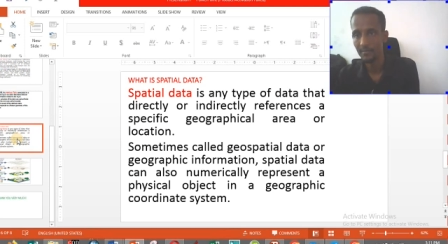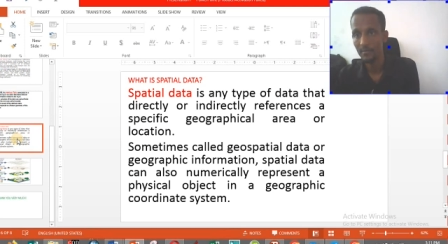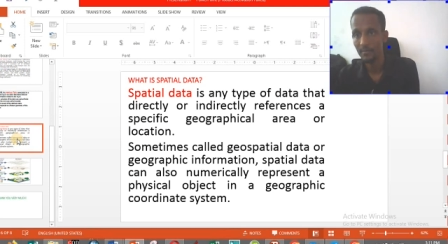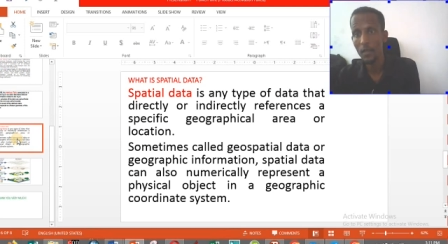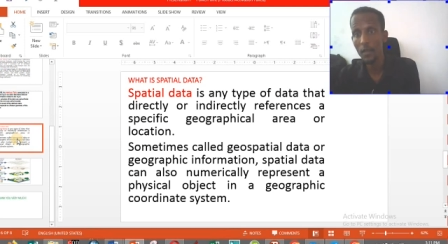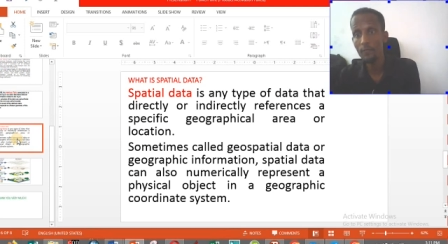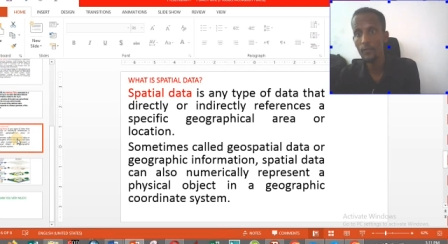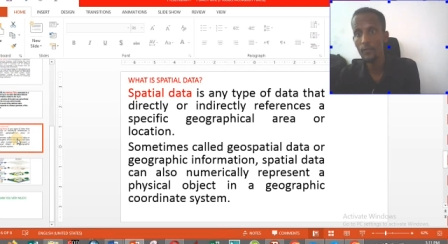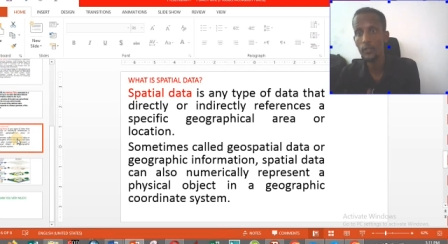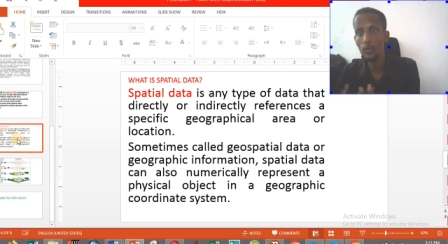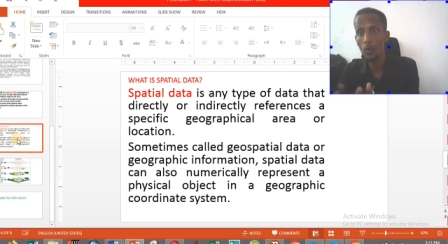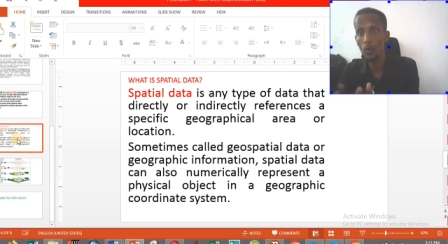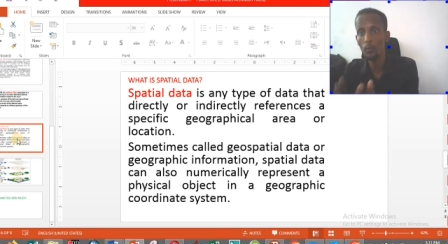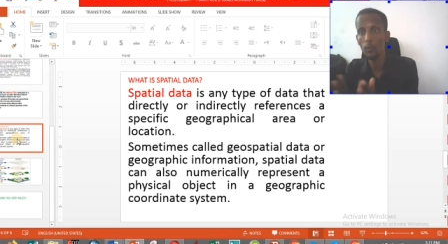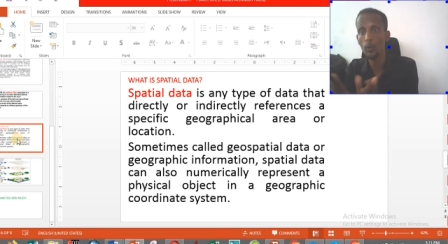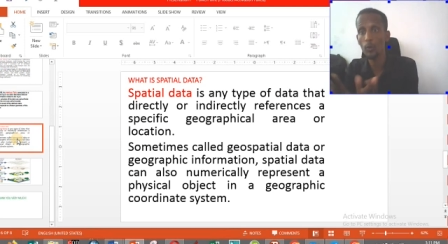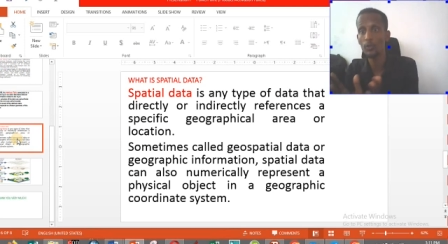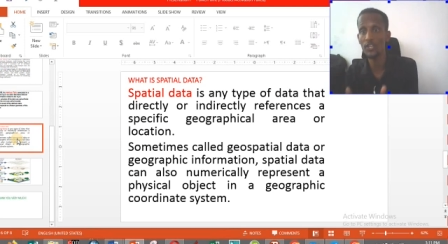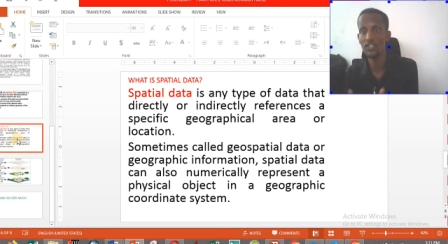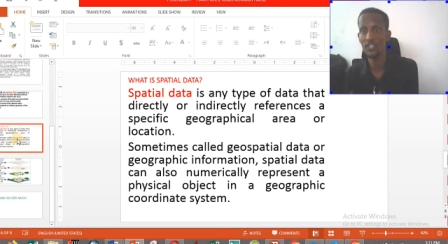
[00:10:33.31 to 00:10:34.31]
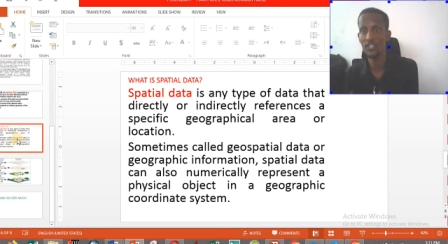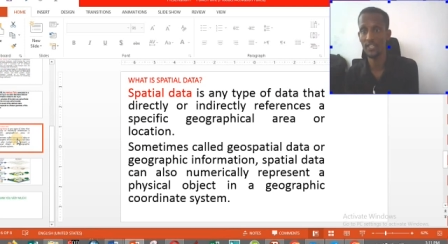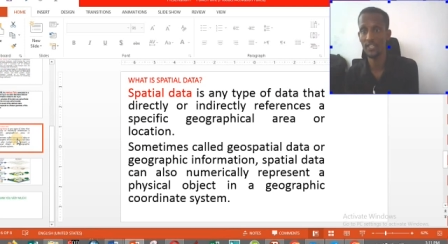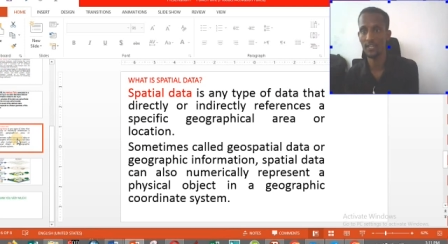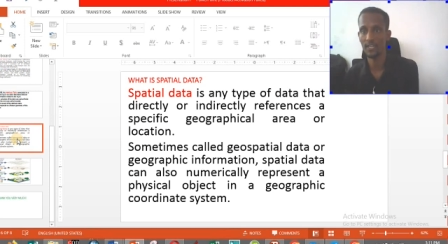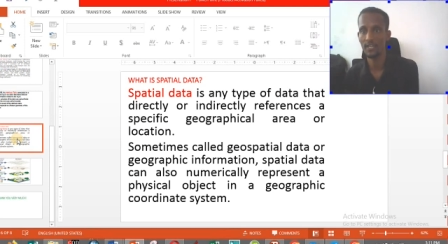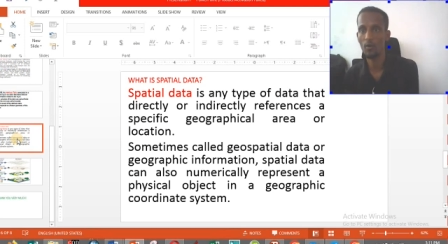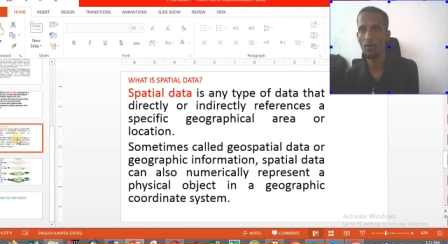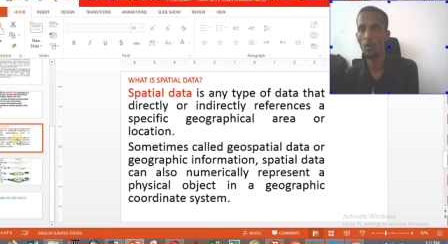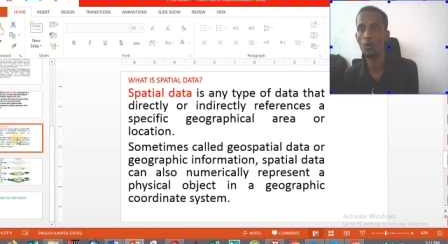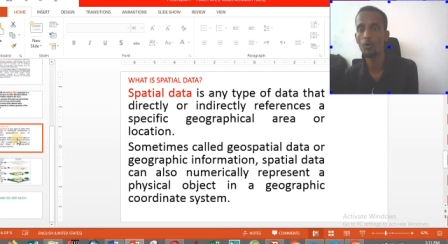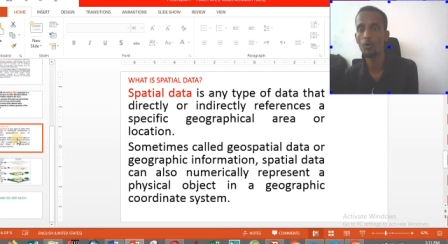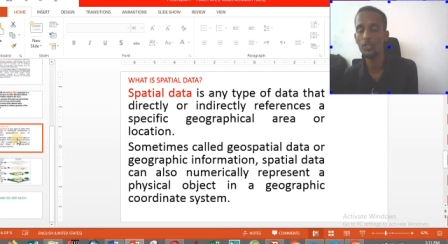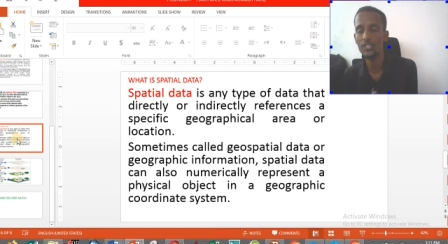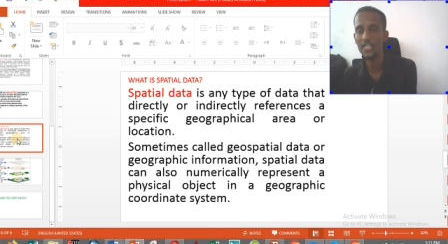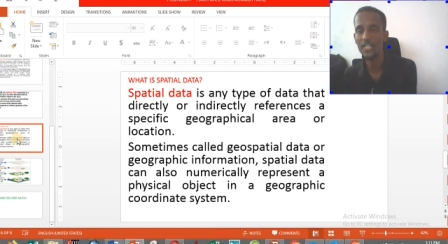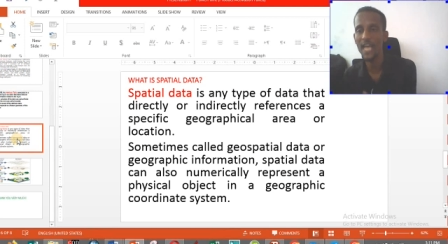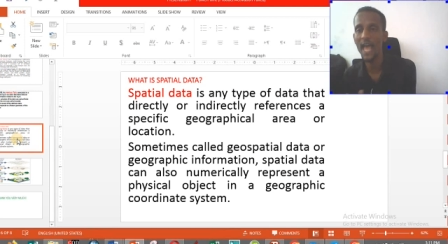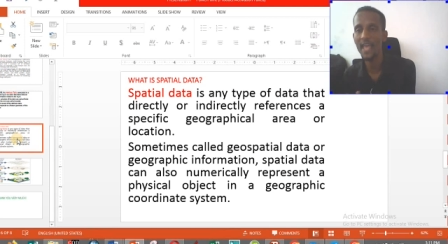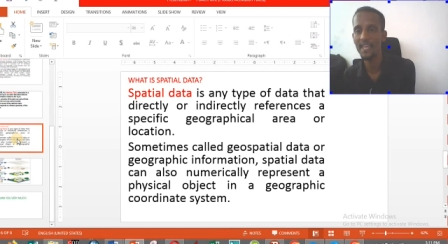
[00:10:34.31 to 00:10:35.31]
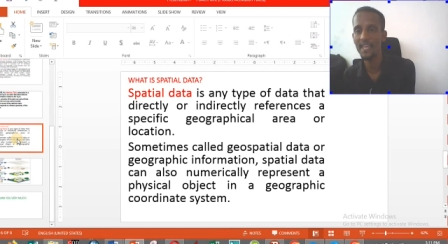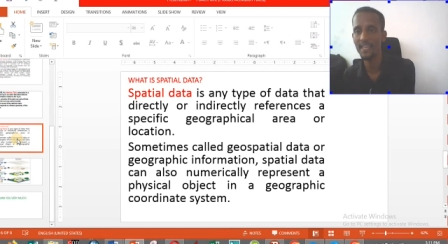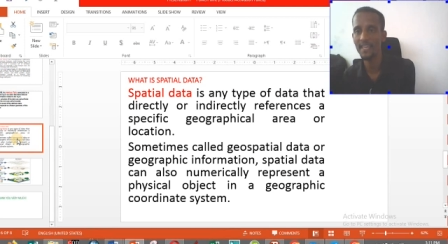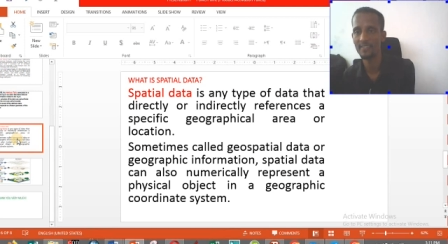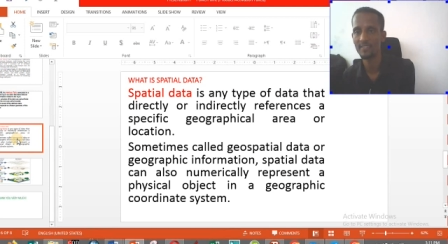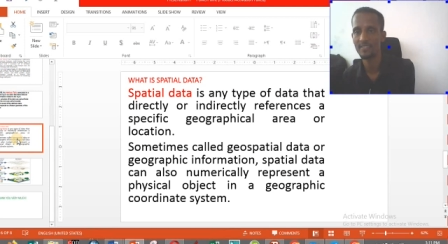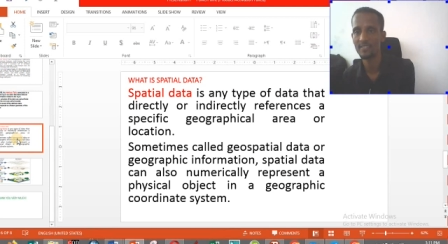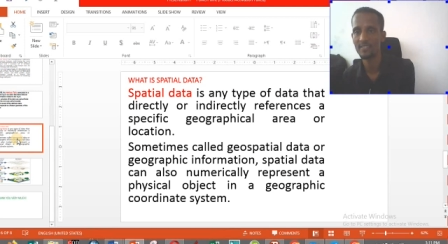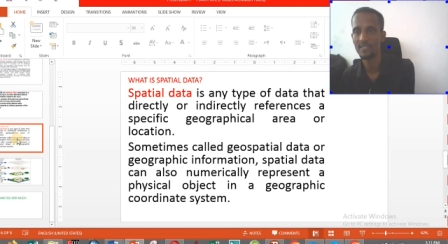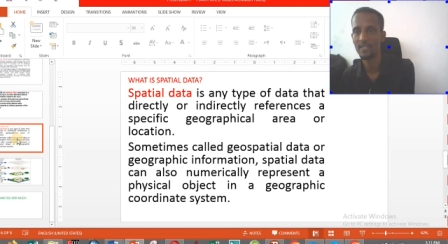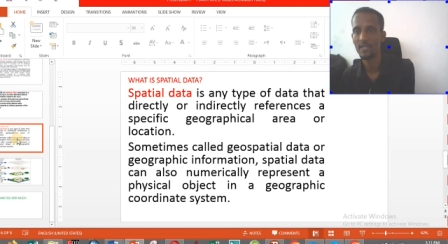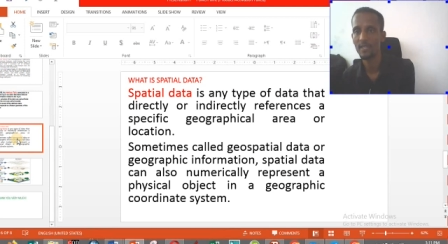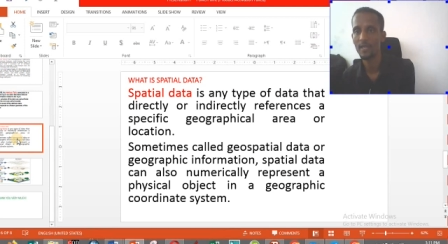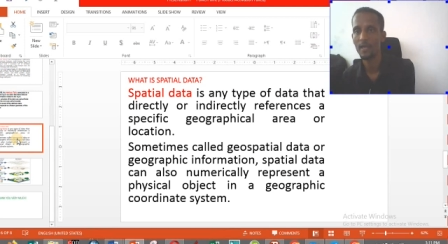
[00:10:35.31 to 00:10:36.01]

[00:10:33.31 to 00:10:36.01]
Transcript: If geoprocessing or GIS